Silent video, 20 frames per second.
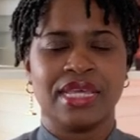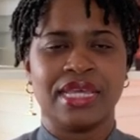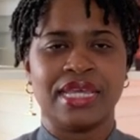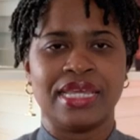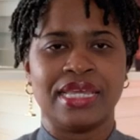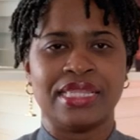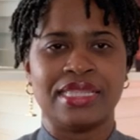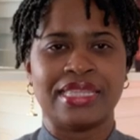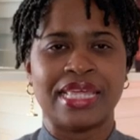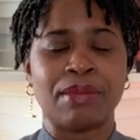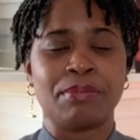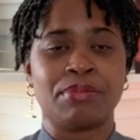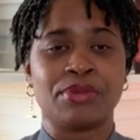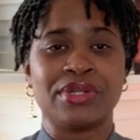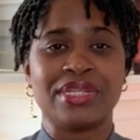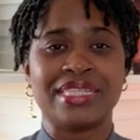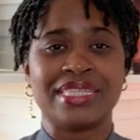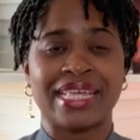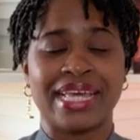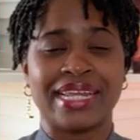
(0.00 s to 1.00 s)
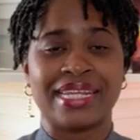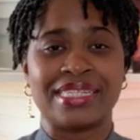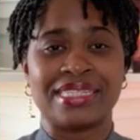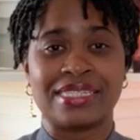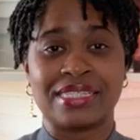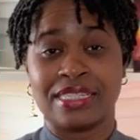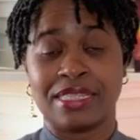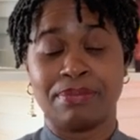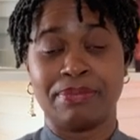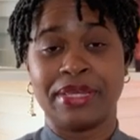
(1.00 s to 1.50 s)
And they bring that
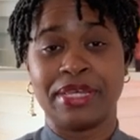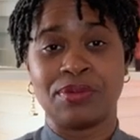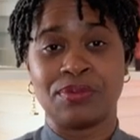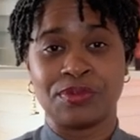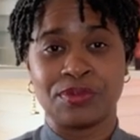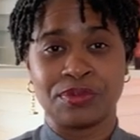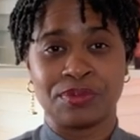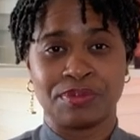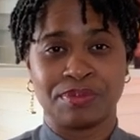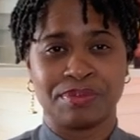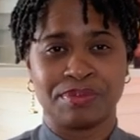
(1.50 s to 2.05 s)
into the bedroom.